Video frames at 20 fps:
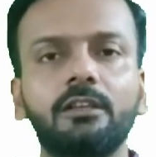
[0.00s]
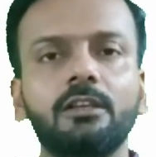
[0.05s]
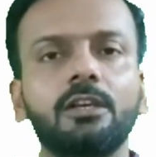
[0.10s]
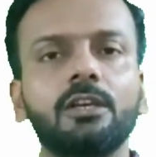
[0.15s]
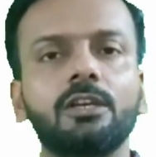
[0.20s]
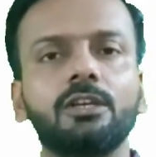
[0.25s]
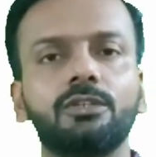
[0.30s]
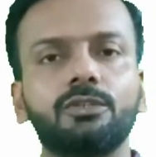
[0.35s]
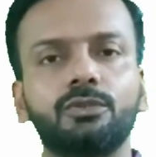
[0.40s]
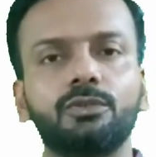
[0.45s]

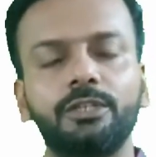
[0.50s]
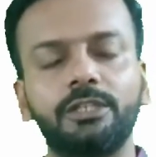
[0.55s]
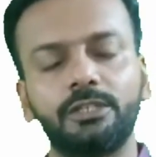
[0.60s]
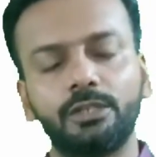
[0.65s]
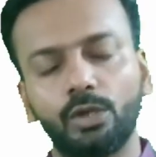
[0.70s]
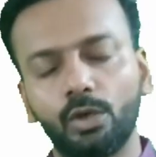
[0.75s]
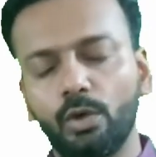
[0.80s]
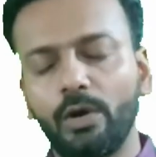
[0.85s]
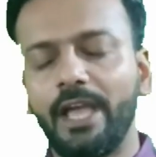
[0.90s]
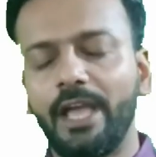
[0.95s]
So in
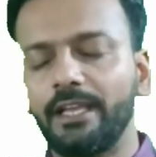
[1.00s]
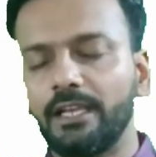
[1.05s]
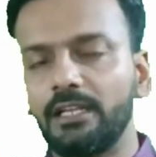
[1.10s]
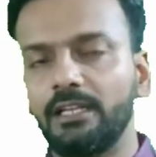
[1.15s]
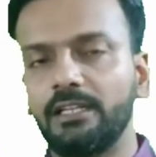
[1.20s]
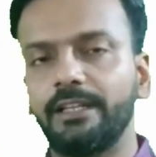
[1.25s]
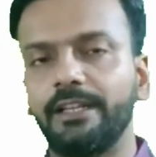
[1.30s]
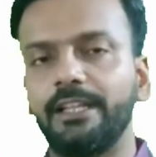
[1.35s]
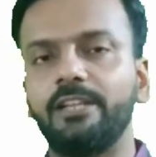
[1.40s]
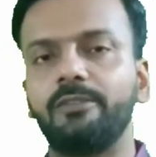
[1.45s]
low angle
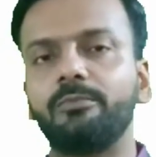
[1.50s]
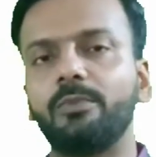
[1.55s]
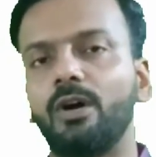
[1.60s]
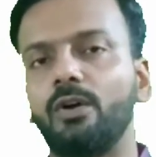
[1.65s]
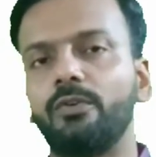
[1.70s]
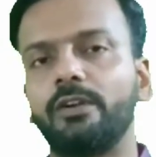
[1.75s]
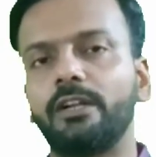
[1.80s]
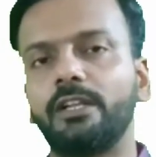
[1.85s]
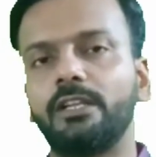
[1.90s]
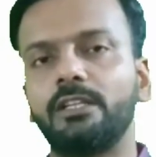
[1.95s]
grain
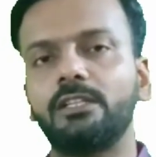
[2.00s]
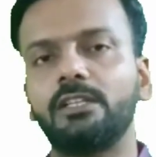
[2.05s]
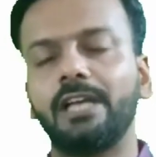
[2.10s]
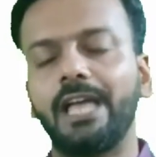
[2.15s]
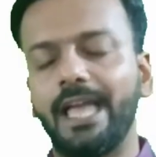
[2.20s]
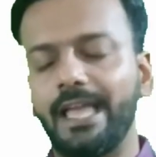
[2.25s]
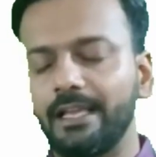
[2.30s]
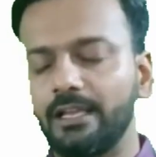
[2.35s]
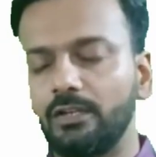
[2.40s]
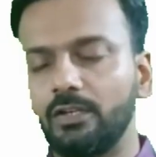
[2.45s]
boundary, the
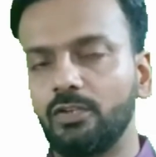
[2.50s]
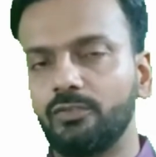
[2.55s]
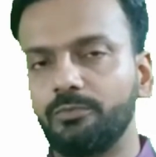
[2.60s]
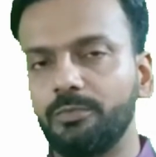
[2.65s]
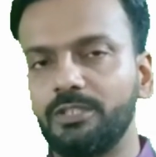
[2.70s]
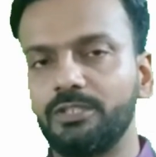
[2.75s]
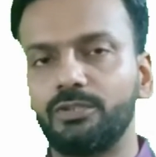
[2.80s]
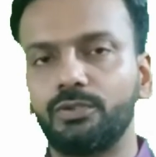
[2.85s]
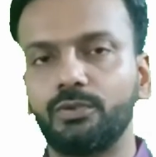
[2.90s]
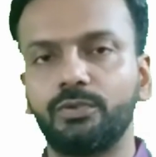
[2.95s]
angle of
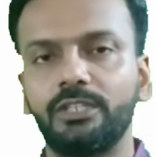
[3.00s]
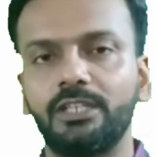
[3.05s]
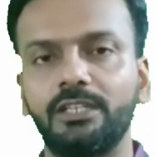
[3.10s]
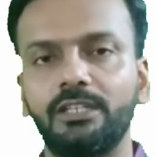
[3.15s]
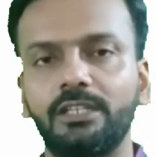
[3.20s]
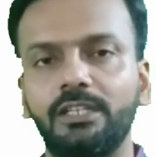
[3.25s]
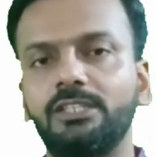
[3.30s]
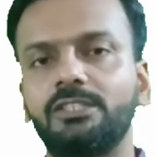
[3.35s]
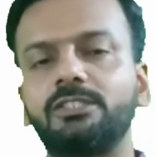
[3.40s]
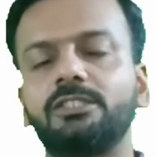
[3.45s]

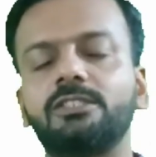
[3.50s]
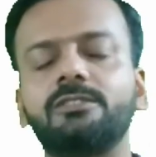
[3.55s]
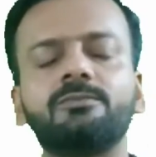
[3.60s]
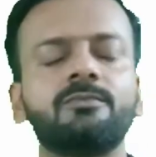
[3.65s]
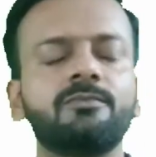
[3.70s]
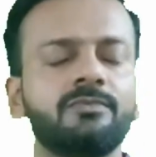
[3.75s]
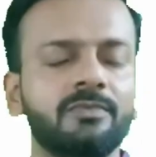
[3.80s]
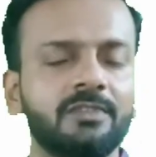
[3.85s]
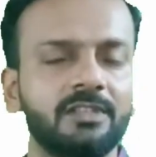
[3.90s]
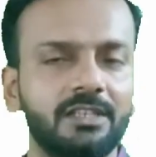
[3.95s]
misorientation
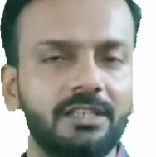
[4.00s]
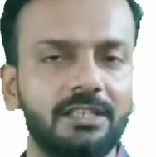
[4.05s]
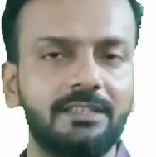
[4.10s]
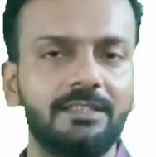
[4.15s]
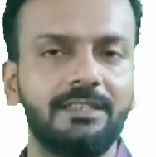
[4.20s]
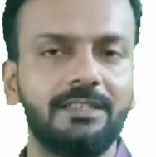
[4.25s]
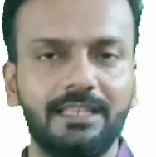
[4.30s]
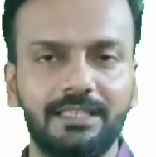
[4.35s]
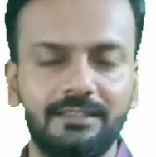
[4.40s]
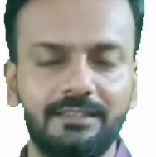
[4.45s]
is
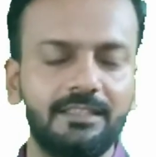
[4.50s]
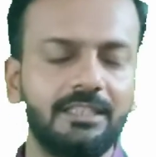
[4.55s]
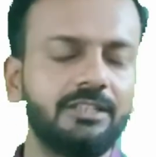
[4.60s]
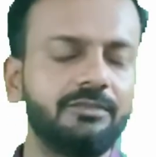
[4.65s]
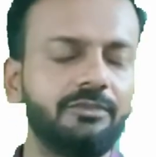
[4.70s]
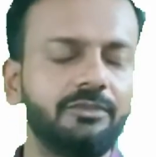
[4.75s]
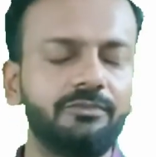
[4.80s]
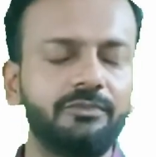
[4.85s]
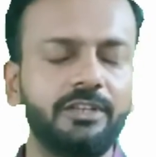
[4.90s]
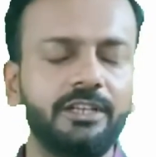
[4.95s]
less than
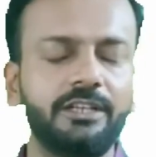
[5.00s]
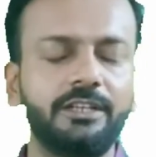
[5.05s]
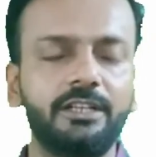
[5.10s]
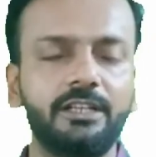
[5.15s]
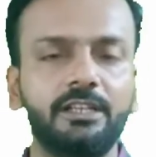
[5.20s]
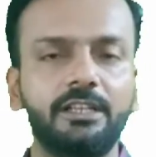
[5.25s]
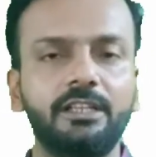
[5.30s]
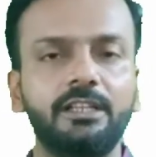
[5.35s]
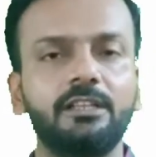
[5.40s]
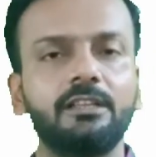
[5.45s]
15
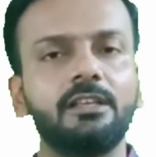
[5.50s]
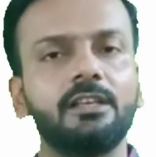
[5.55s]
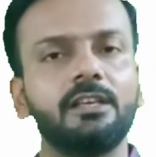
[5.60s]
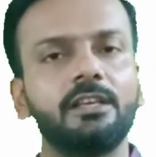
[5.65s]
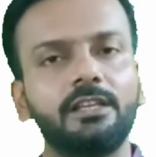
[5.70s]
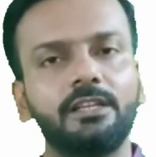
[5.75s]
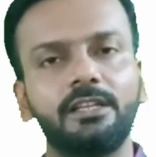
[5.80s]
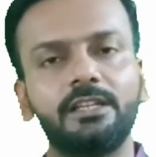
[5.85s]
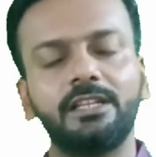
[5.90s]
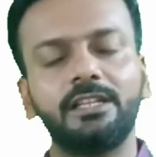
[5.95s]
degree. In
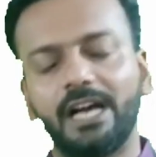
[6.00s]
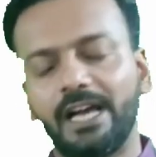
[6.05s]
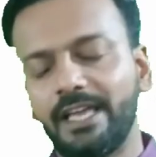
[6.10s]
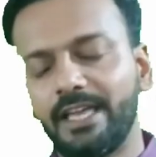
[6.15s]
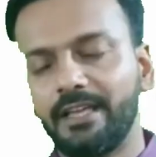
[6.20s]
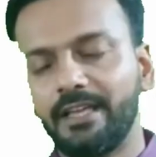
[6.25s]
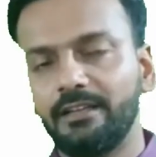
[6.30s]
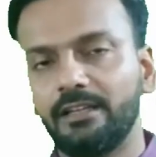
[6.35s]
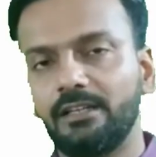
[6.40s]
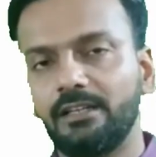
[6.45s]
an high
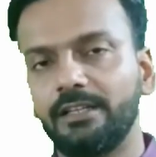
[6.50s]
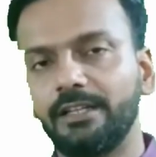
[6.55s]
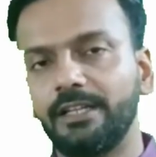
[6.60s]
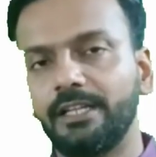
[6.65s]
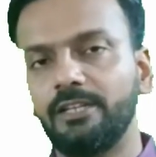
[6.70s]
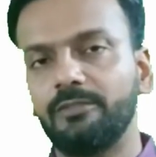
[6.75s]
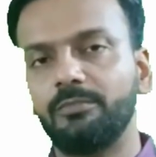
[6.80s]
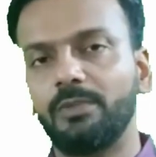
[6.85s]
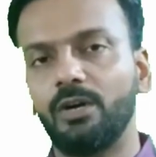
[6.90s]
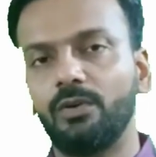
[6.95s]
angle
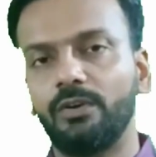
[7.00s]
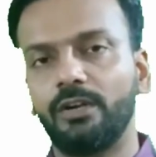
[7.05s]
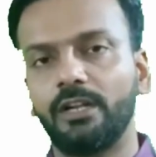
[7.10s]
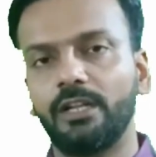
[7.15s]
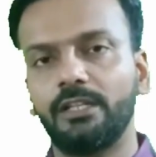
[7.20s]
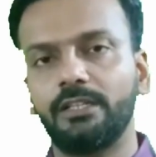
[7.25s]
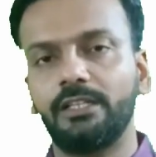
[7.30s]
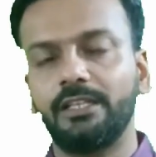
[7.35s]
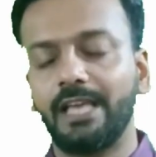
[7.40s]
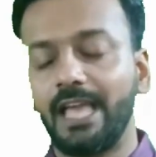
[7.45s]
grain boundary,
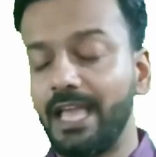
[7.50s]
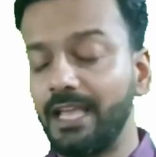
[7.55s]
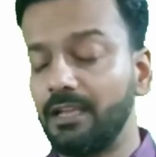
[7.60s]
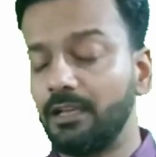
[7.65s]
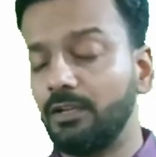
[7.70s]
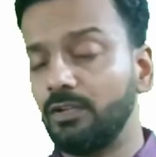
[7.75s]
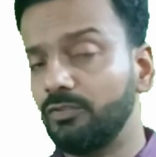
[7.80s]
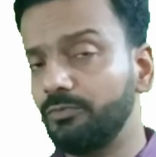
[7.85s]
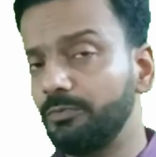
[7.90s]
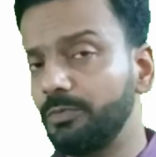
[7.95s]
the angle
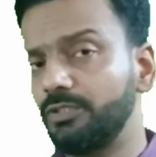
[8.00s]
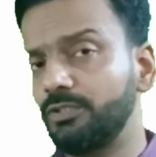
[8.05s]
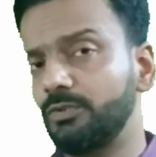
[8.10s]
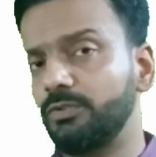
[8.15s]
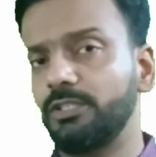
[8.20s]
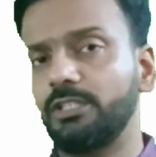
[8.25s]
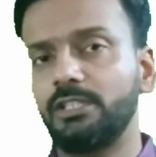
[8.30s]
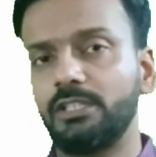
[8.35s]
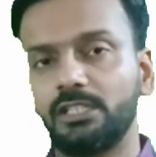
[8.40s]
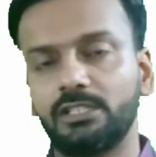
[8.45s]
of
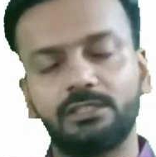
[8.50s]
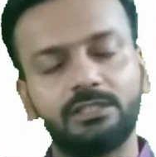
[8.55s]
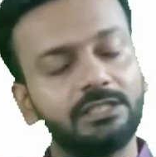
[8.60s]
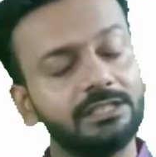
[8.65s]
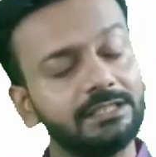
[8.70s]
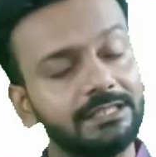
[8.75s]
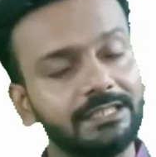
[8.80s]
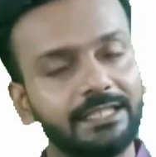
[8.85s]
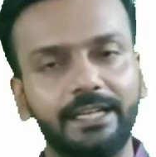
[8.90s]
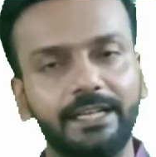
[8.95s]
misorientation
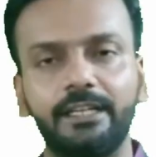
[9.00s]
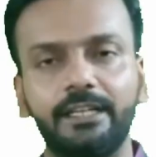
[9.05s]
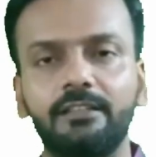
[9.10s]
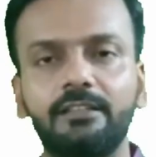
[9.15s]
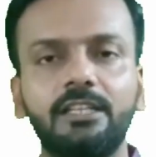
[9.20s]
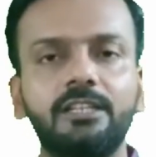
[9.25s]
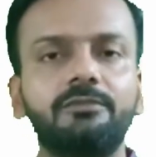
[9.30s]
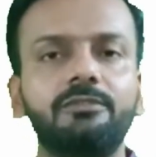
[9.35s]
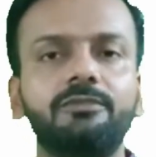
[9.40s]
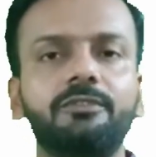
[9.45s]
is greater
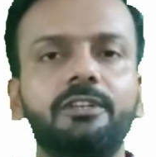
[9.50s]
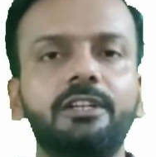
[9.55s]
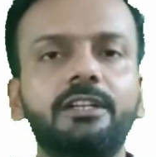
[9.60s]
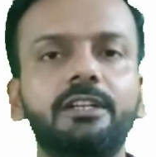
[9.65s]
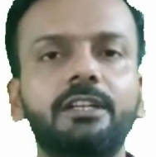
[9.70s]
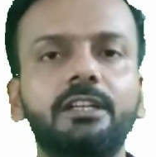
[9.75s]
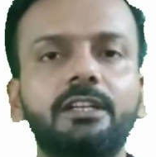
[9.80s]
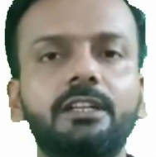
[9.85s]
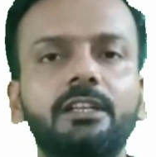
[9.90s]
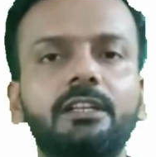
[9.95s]
than 15
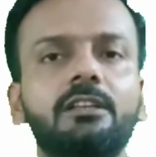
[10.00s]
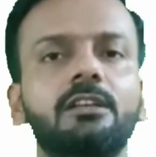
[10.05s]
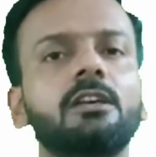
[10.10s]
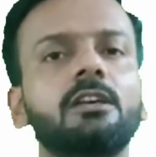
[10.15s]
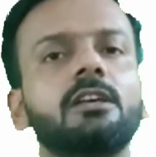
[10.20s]
degree.